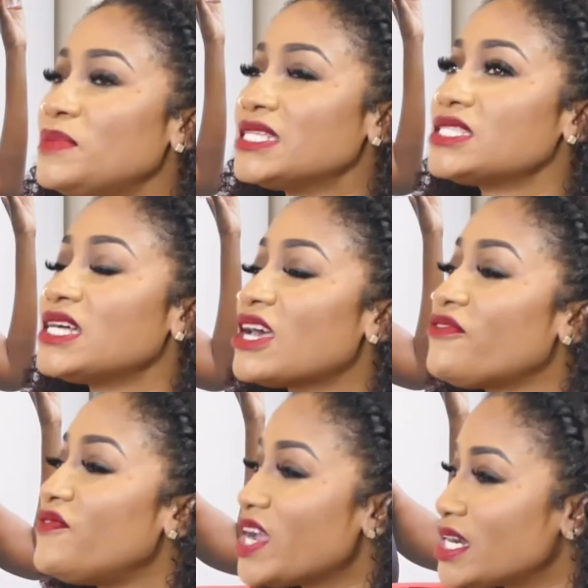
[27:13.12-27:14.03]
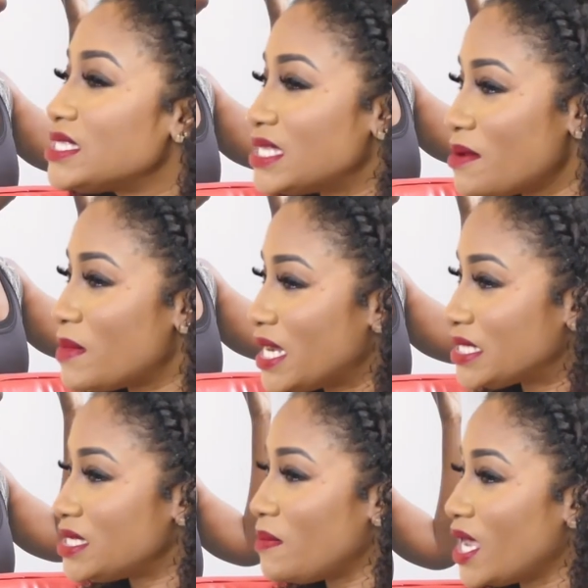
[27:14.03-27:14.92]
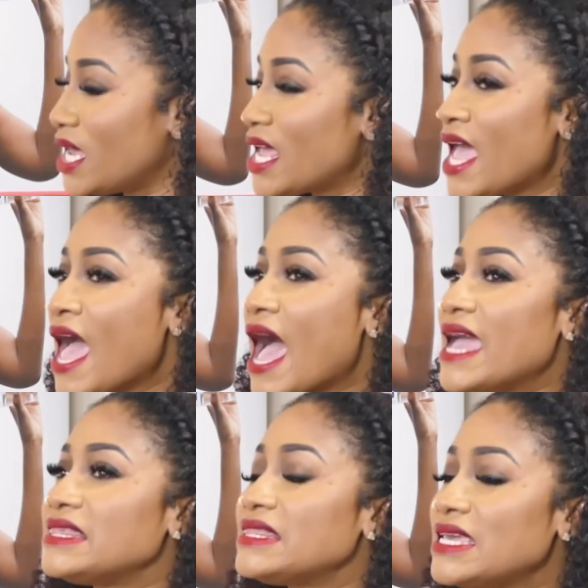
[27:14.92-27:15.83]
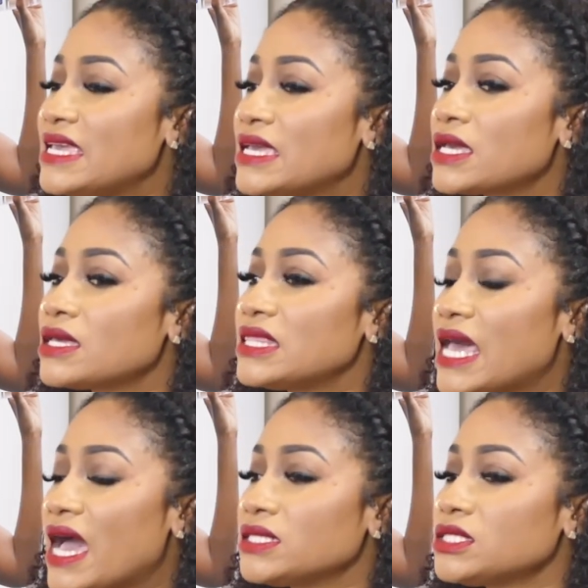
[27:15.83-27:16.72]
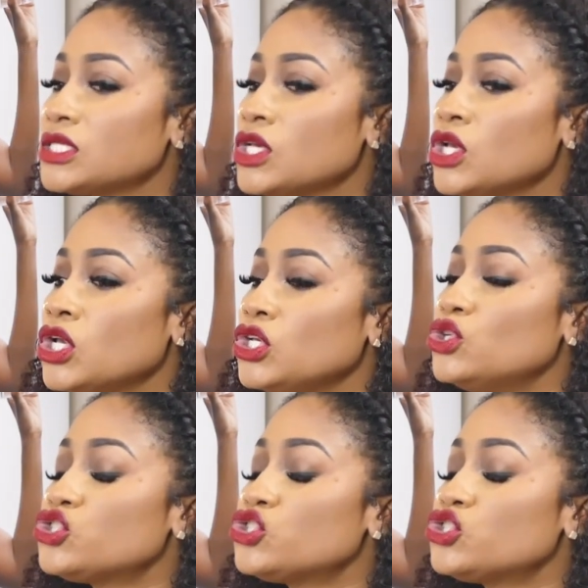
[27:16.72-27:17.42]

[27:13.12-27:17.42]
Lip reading: It's not a fair statement that you made. I think that you should.